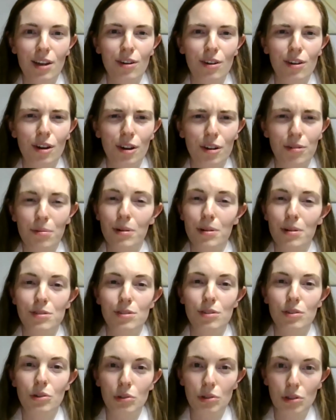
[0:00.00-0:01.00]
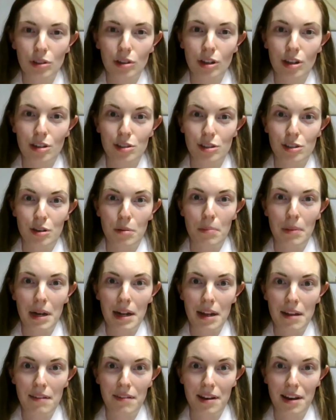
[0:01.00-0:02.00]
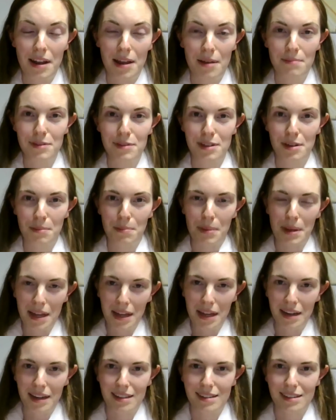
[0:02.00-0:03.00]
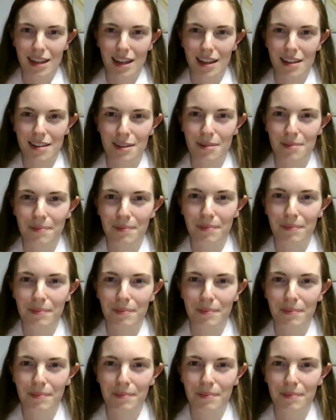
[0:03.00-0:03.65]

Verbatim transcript: God wants all those who believe in him to be in his kingdom.